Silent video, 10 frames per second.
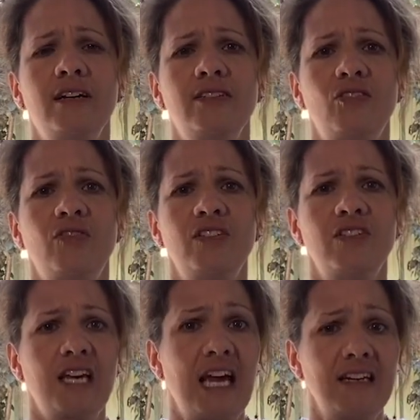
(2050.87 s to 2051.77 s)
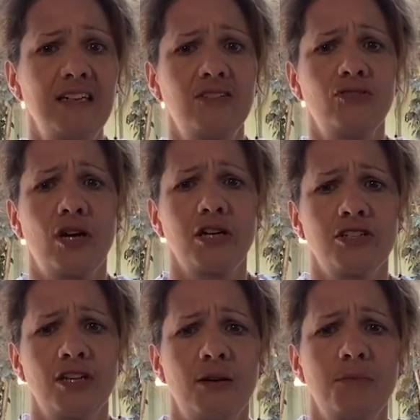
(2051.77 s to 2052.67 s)
sophisticated in
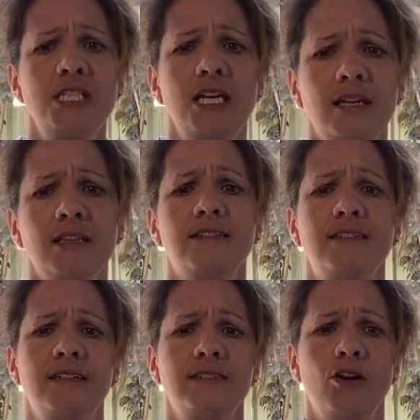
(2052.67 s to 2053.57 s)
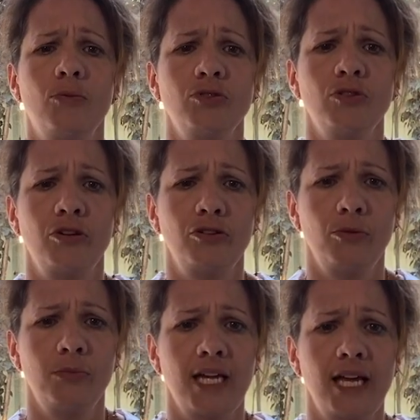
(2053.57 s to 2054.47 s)
structure, meticulous in its commentary on
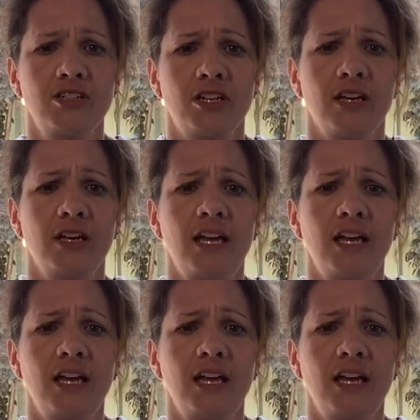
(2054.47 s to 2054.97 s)
human nature,